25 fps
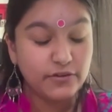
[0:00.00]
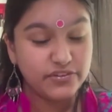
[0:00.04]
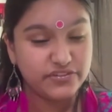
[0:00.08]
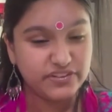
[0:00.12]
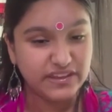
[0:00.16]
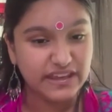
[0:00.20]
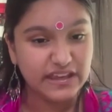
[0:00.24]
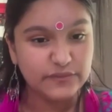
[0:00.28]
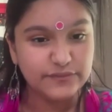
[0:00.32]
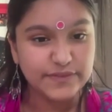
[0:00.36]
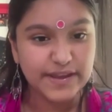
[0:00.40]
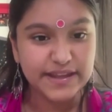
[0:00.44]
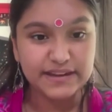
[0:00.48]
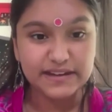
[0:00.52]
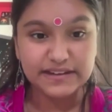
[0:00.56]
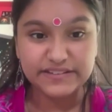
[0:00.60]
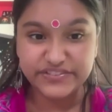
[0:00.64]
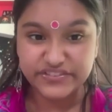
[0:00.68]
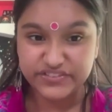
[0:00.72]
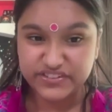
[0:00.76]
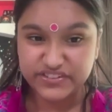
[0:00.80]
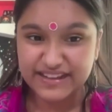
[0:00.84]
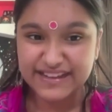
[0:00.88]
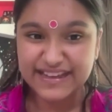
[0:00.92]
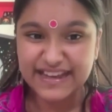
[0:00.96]
was even
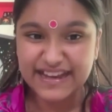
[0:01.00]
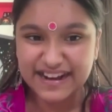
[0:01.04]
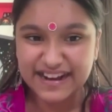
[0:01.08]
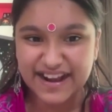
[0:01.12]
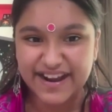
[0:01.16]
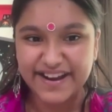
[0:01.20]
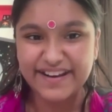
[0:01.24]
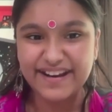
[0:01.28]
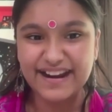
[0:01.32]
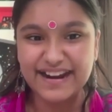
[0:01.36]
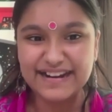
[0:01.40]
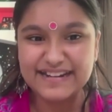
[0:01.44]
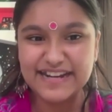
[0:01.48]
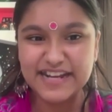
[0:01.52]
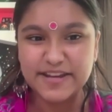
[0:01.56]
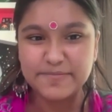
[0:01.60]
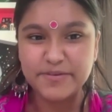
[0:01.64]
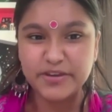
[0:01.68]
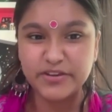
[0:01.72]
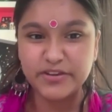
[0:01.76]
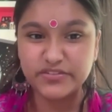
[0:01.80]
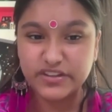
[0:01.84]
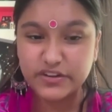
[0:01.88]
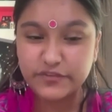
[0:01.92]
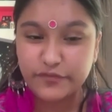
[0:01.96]
singing Carnatic
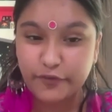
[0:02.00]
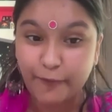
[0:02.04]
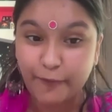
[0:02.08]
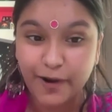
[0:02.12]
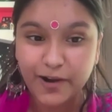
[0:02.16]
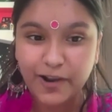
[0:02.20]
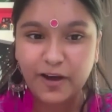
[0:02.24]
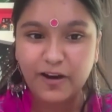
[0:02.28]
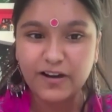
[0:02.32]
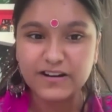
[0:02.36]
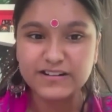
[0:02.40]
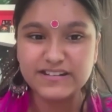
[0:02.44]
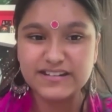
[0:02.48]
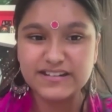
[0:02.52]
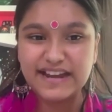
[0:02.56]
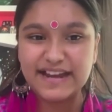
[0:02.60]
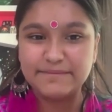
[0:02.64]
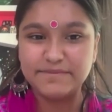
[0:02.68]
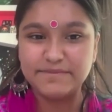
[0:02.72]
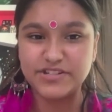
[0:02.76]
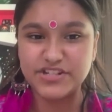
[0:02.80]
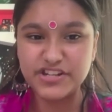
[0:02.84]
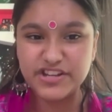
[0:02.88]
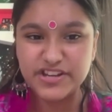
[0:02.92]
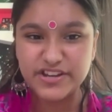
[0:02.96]
music for a long
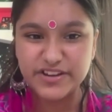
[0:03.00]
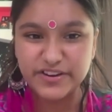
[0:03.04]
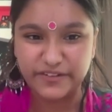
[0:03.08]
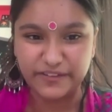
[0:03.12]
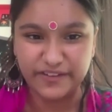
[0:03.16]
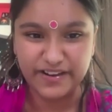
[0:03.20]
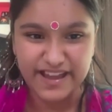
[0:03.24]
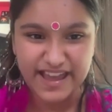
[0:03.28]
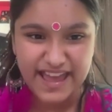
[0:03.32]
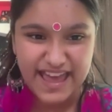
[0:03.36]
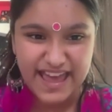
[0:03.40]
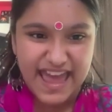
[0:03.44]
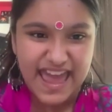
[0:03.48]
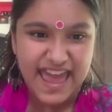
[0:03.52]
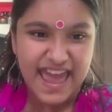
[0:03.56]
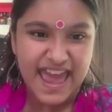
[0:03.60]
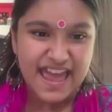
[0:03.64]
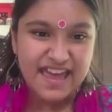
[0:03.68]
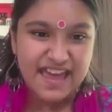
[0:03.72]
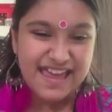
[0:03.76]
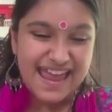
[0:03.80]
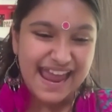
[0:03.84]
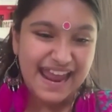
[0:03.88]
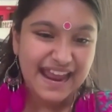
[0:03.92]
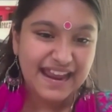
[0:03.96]
time too.
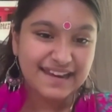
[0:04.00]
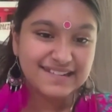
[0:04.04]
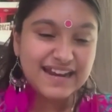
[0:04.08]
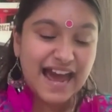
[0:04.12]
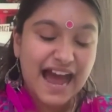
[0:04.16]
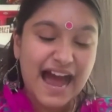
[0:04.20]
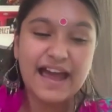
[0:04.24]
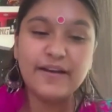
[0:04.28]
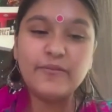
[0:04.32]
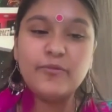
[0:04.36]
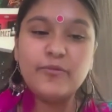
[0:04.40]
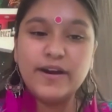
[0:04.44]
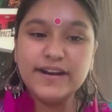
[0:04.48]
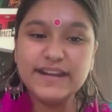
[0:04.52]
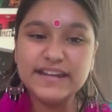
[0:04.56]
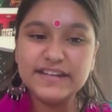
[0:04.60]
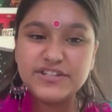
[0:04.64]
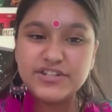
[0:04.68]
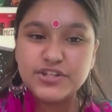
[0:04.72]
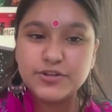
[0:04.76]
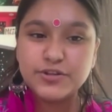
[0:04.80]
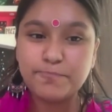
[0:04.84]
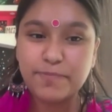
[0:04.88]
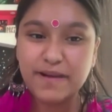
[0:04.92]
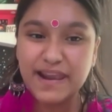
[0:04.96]
And I wanted
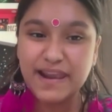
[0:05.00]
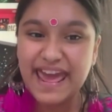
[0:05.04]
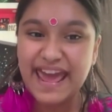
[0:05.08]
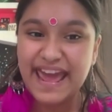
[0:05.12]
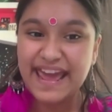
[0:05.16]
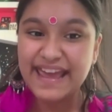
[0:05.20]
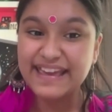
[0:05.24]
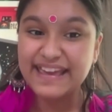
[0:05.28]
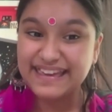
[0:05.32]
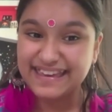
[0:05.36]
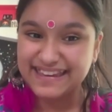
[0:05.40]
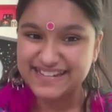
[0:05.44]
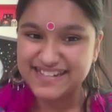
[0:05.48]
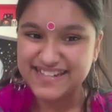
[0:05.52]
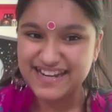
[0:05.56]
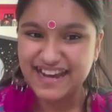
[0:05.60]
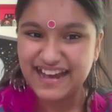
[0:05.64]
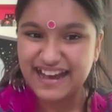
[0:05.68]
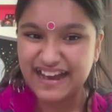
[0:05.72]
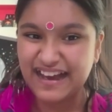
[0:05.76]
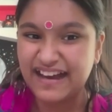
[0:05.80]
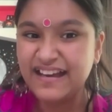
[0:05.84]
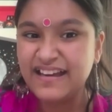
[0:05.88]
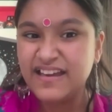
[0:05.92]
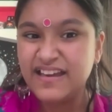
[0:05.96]
to play
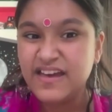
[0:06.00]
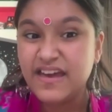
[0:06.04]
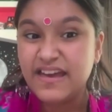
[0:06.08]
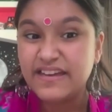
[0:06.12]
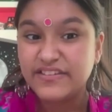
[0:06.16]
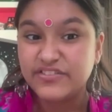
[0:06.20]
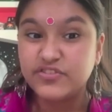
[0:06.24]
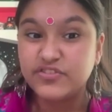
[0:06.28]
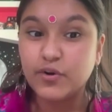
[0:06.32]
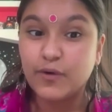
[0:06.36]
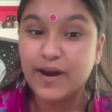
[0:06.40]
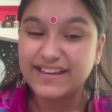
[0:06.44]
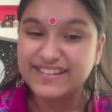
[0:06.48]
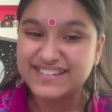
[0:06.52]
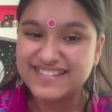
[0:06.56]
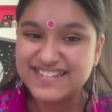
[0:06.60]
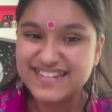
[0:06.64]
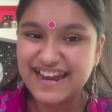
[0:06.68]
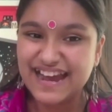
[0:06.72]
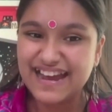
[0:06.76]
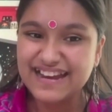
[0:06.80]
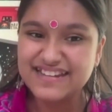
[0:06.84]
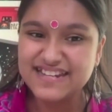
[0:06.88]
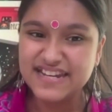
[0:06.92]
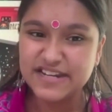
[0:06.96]
guitar, so I
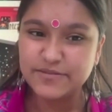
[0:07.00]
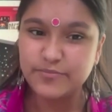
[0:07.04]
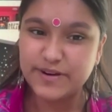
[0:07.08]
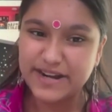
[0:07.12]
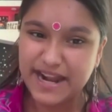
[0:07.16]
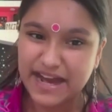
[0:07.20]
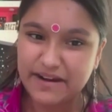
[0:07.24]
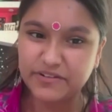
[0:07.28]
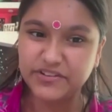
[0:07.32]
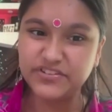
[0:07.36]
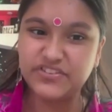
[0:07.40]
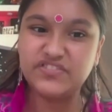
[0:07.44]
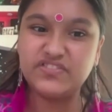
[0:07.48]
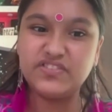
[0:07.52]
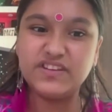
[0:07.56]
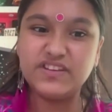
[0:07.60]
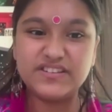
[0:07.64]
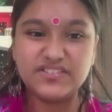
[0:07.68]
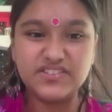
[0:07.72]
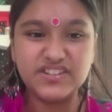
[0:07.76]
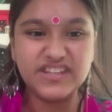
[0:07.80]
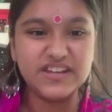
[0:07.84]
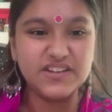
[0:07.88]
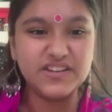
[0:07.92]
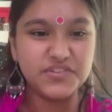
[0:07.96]
started when I was
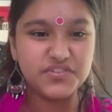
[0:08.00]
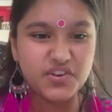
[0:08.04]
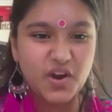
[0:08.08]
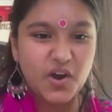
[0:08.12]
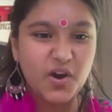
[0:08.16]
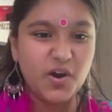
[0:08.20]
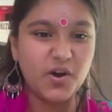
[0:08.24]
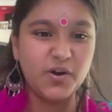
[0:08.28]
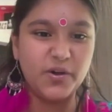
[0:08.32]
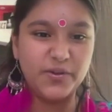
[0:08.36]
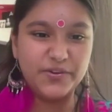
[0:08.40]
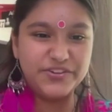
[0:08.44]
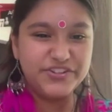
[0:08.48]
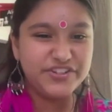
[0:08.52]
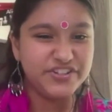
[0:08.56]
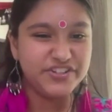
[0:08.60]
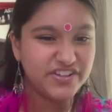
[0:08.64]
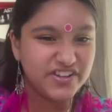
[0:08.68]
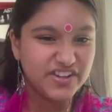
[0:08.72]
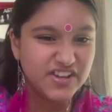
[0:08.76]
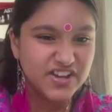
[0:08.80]
6 years old.